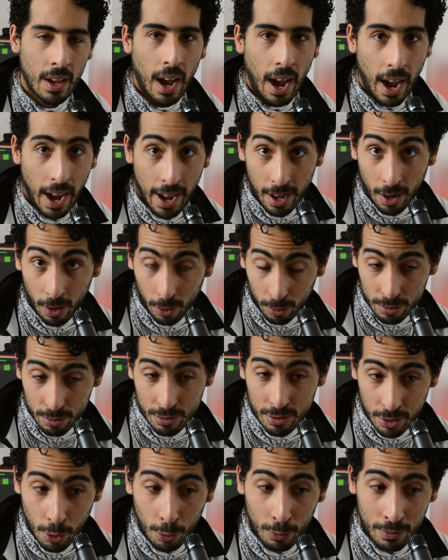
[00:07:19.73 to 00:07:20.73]
I
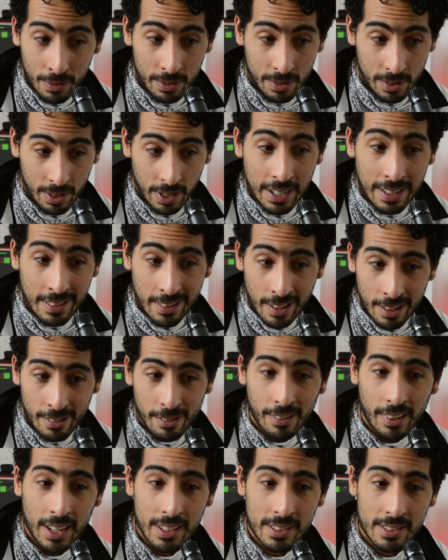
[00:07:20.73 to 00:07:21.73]
also know that in
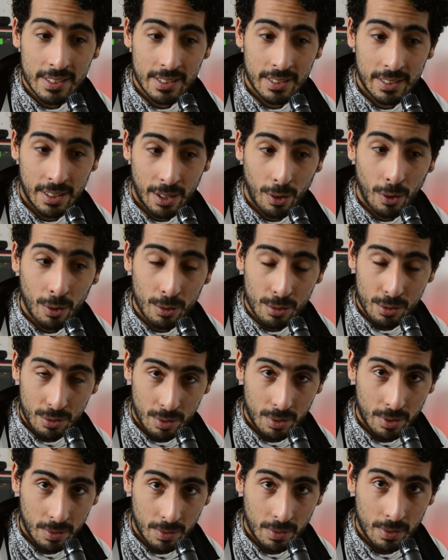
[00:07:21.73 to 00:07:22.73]
Netherlands, there are
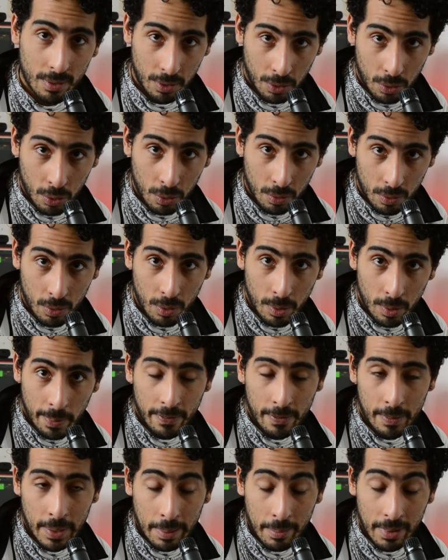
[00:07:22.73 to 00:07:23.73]
also a good group of
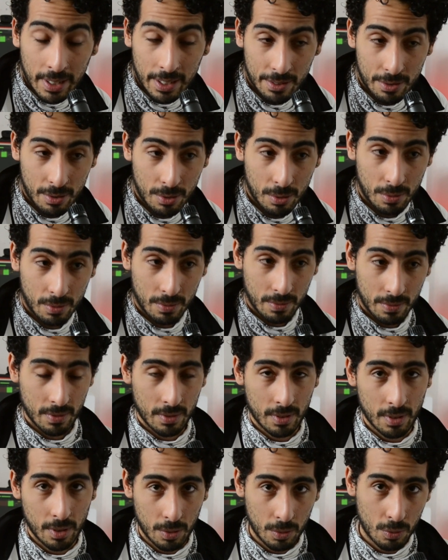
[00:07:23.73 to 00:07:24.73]
minimalists too.
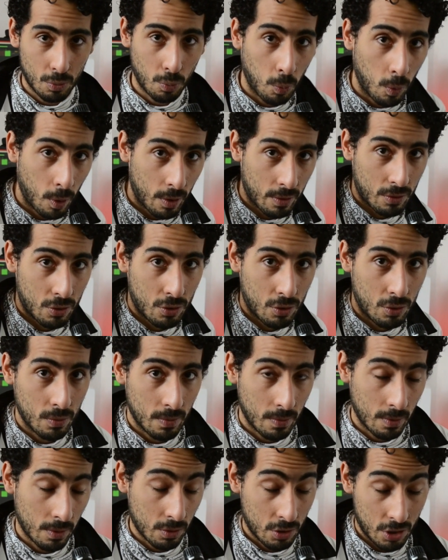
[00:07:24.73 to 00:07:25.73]
That is worth to
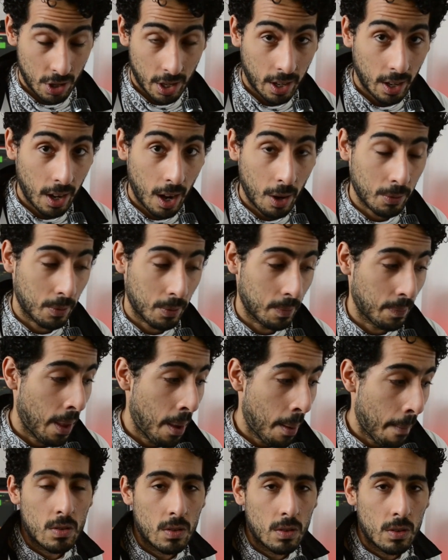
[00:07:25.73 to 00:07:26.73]
check it out.
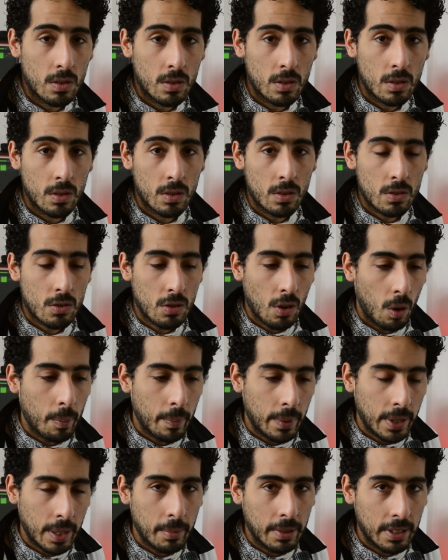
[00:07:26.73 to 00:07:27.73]
So
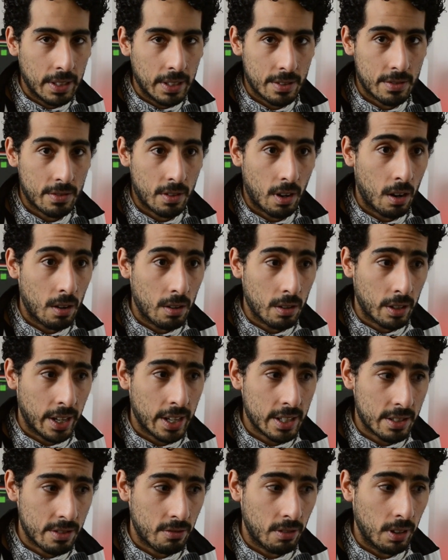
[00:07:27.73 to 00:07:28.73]
minimalists are
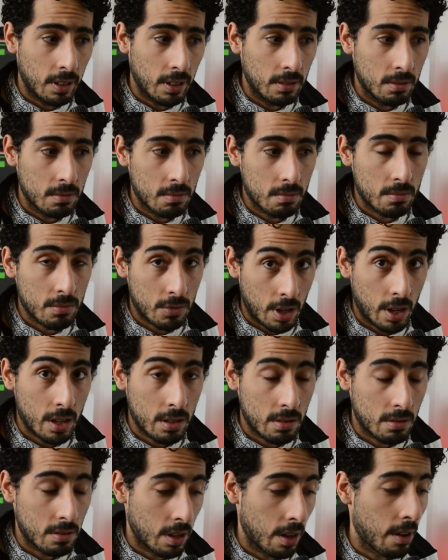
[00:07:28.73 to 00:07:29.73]
orchestral. Yes,
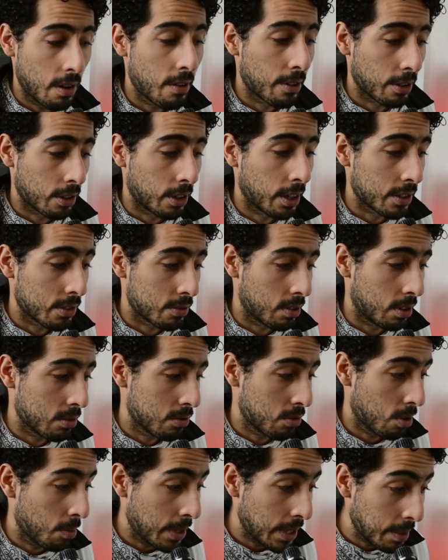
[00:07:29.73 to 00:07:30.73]
they are orchestral. So
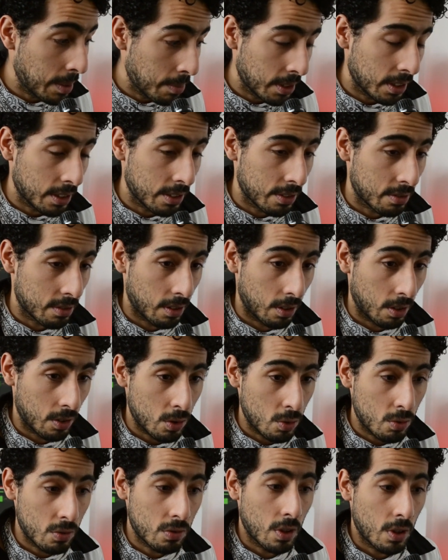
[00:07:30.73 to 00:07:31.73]
minimalists
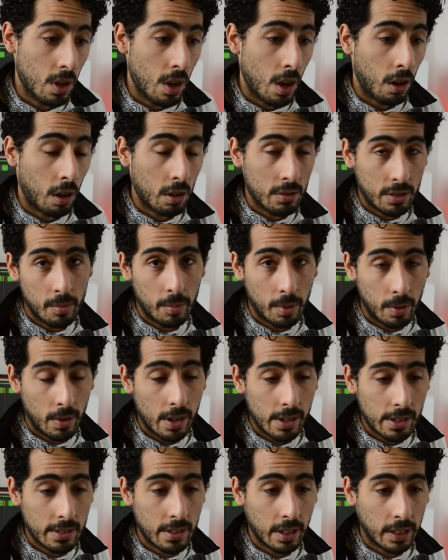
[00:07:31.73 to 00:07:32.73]
use contemporary
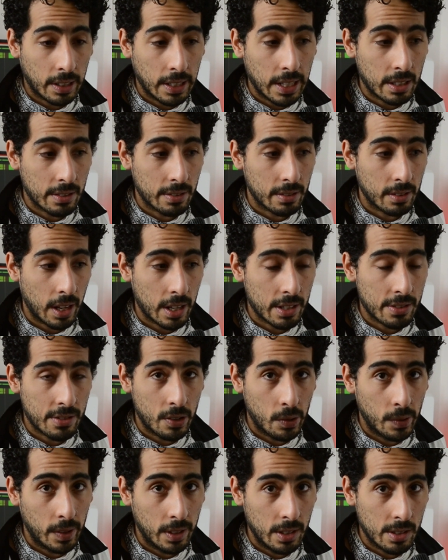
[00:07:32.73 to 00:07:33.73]
techniques like
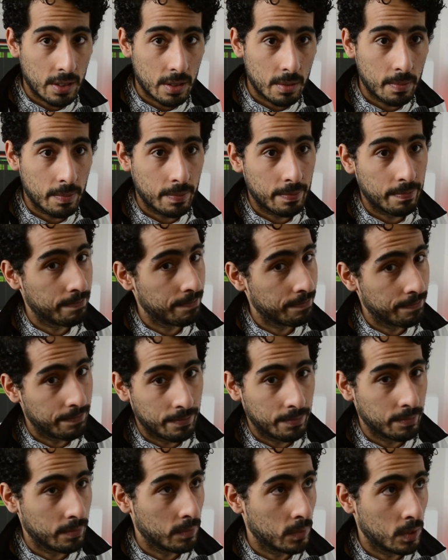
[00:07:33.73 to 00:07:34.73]
serialism,
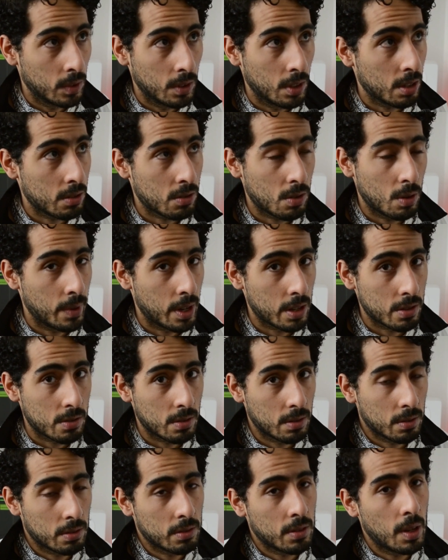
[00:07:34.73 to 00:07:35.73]
not so much.
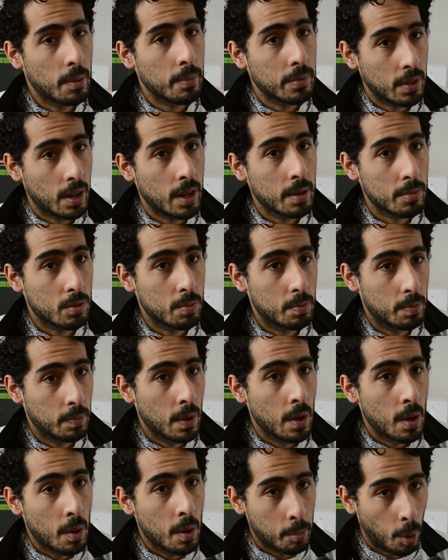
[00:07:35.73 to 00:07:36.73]
Sometimes
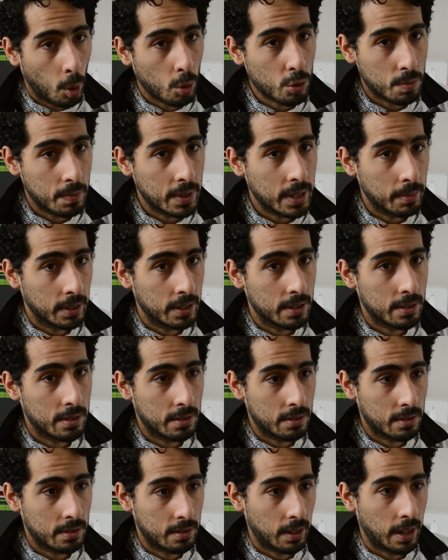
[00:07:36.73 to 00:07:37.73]

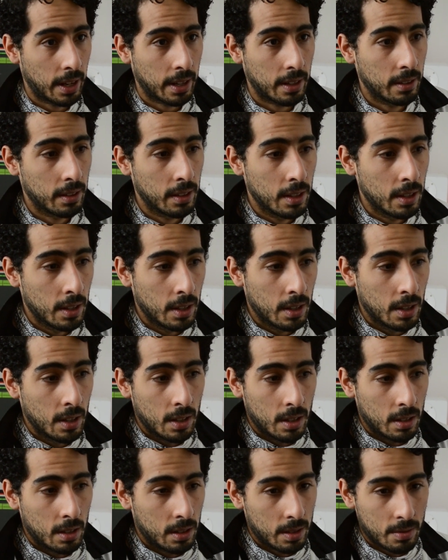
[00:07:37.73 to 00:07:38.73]
post-minimalists like
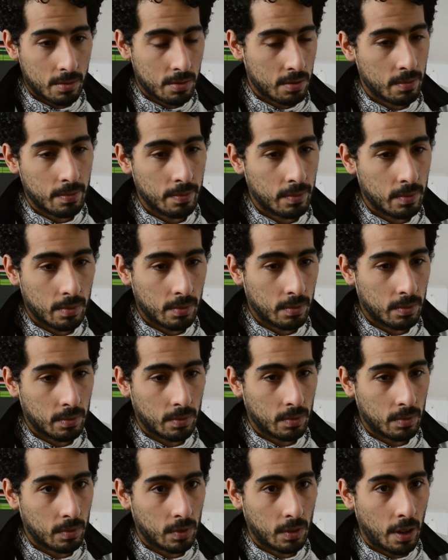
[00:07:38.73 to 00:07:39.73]
some
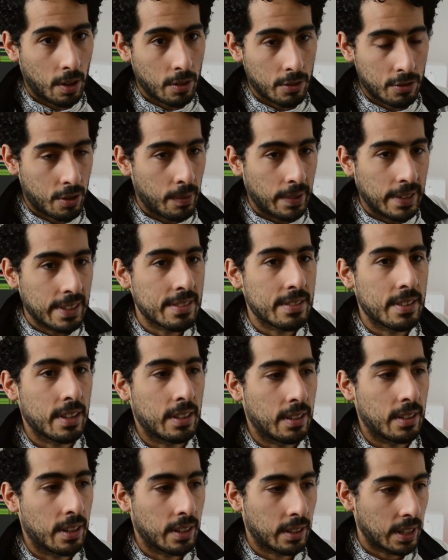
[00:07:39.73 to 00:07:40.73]
serialistic
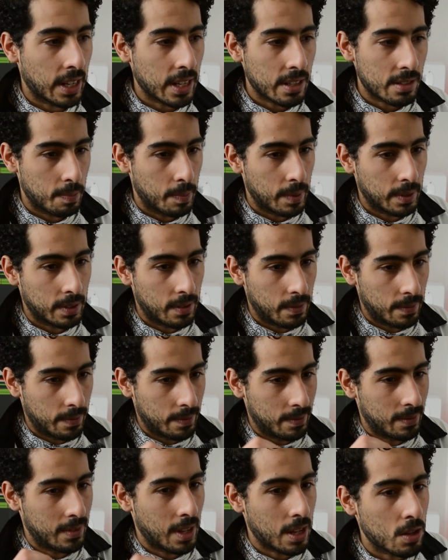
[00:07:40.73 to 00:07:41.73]
techniques, but
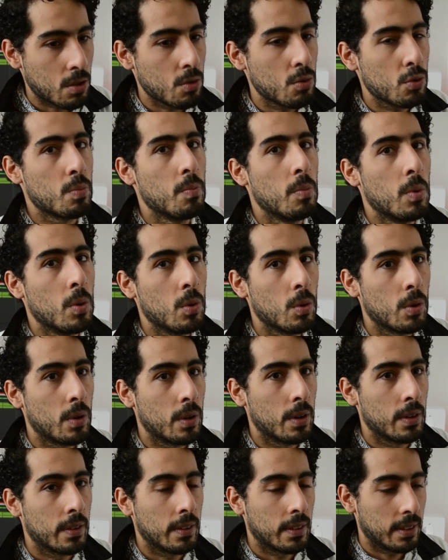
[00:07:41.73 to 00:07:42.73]
they use more
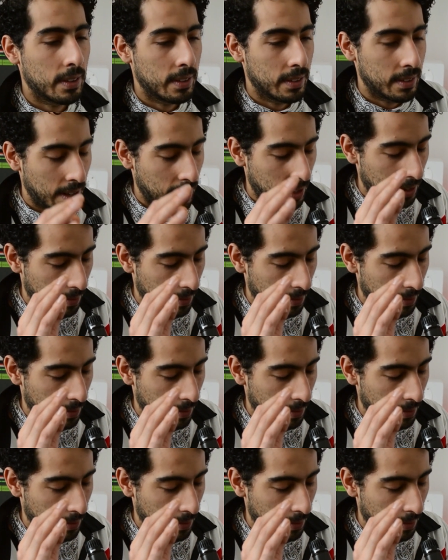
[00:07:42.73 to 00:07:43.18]
the